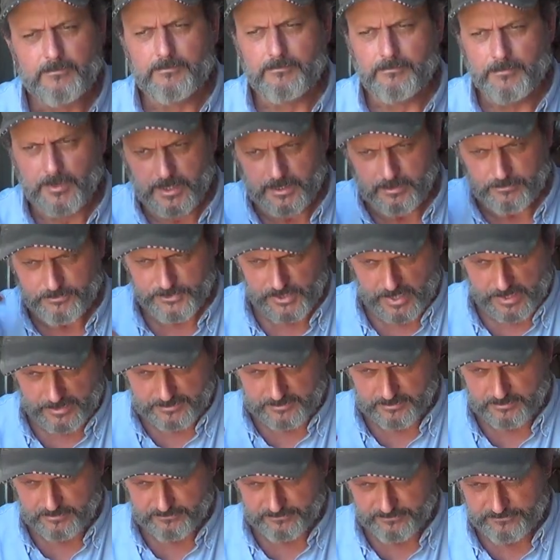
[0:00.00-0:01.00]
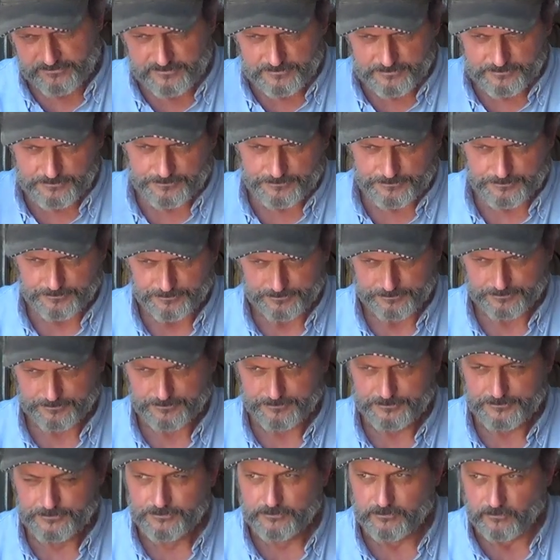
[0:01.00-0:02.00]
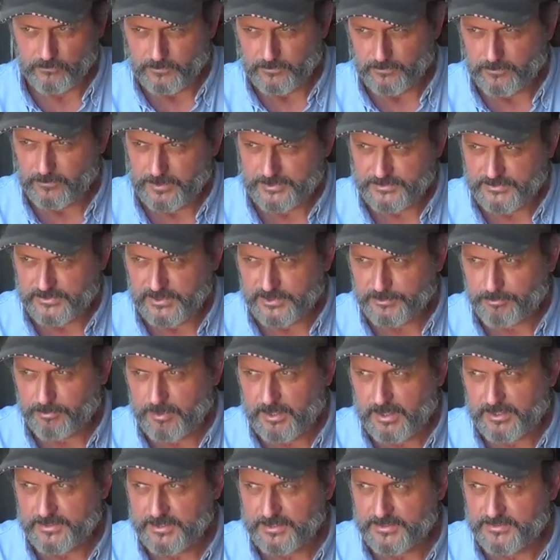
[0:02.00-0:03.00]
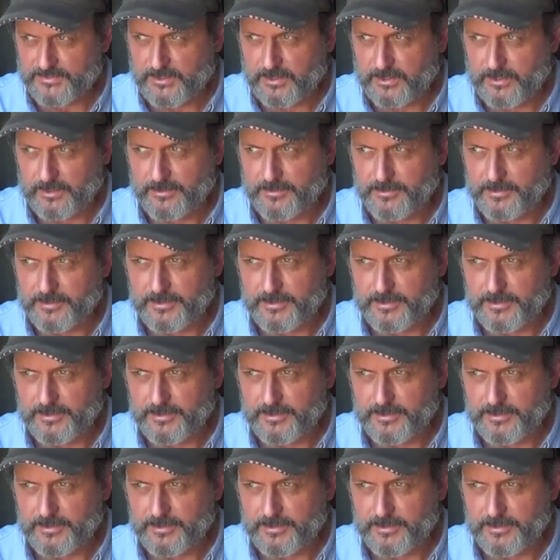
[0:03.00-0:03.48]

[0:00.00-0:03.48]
My objective, once this project's done,